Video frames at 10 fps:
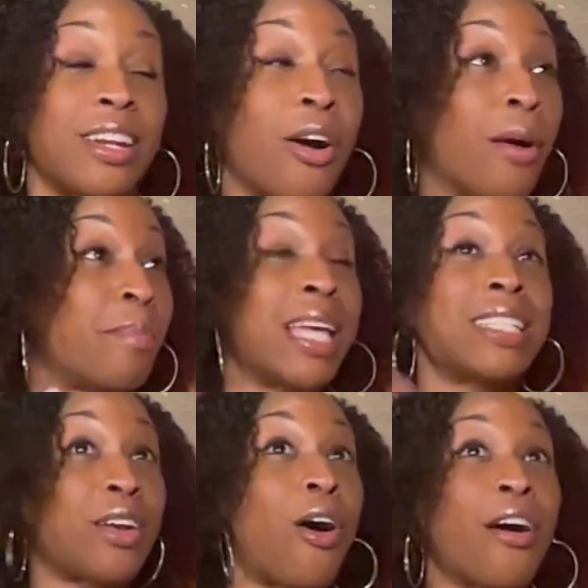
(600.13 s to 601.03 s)
It
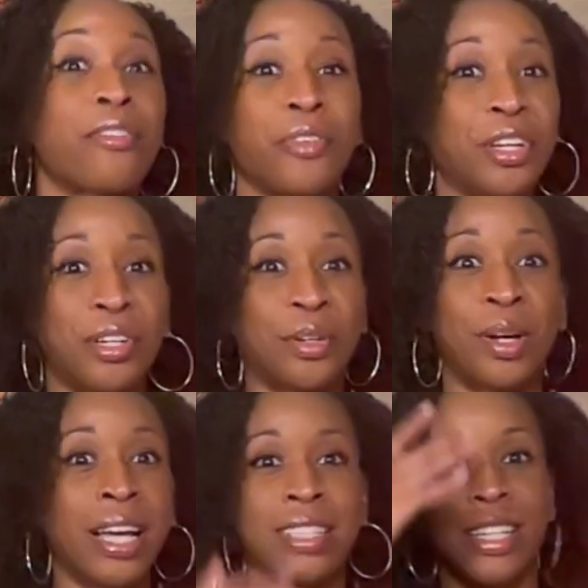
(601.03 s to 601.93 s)
makes it hard for you
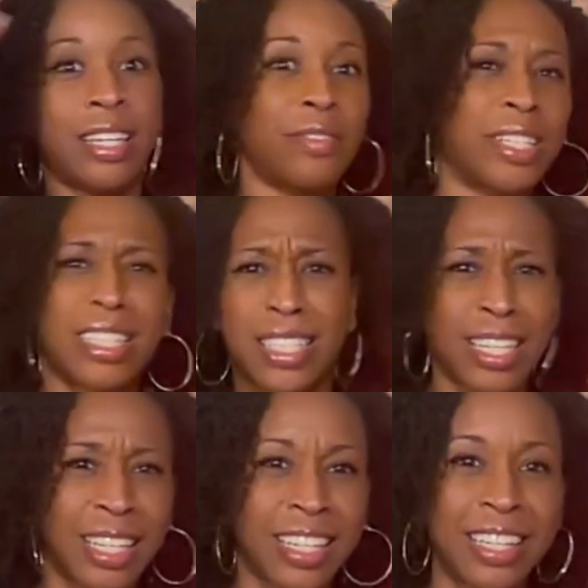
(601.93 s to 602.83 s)
to even
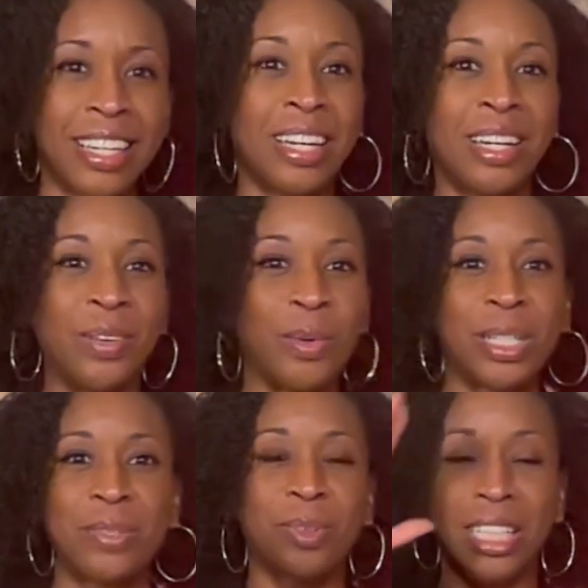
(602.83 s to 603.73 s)
see
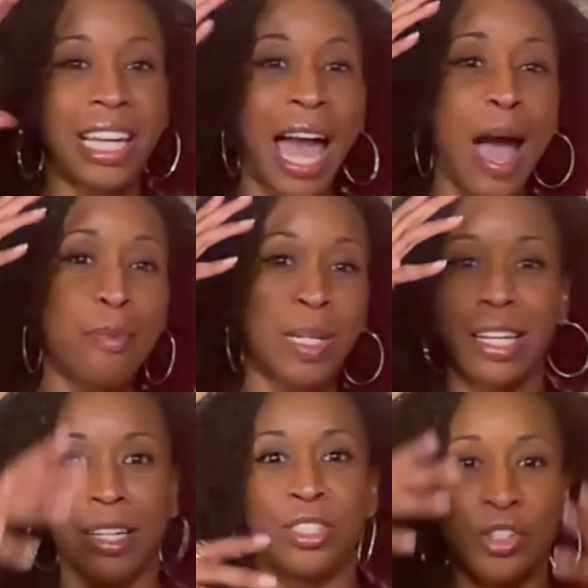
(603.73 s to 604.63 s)
what's really
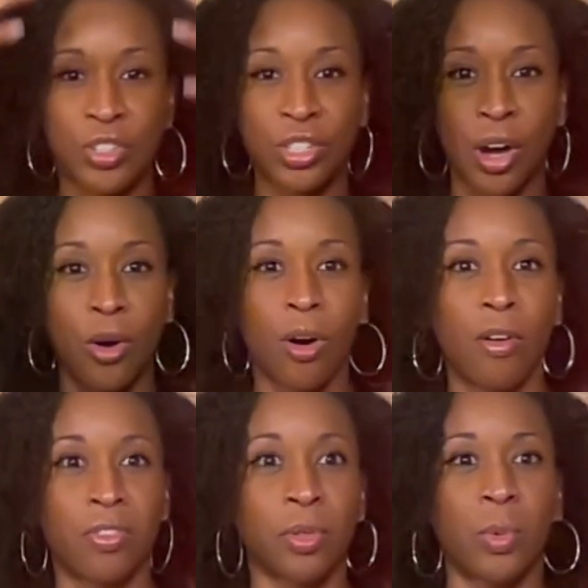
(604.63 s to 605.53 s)
happening because you're so
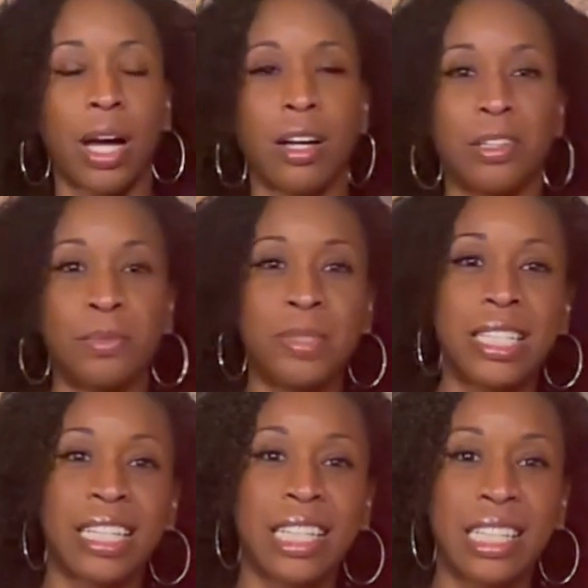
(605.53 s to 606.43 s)
overwhelmed
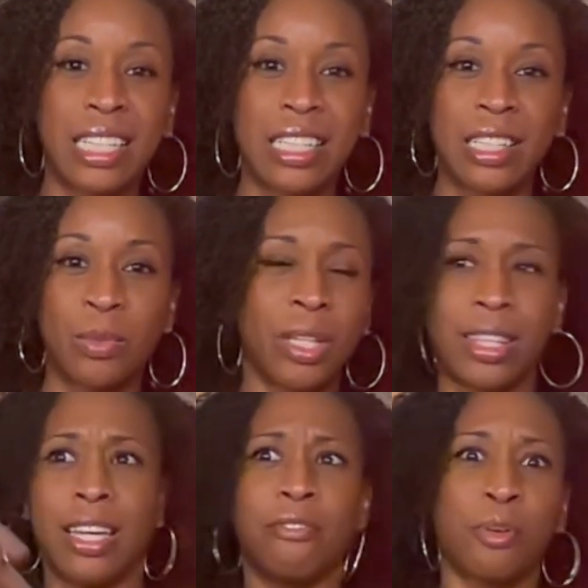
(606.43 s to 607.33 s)
with
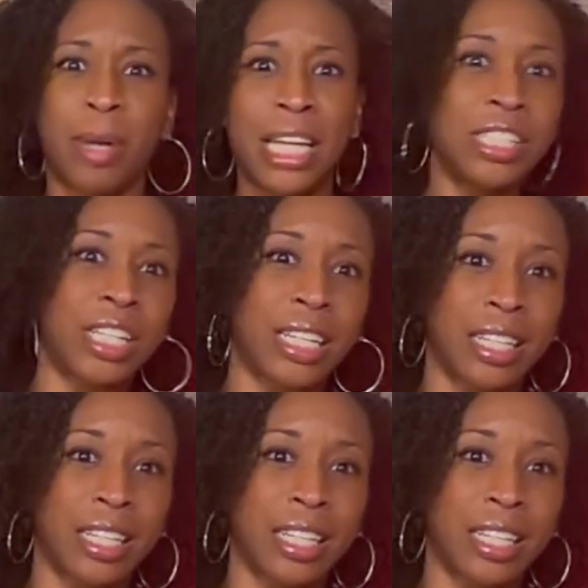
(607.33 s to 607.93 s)
the information.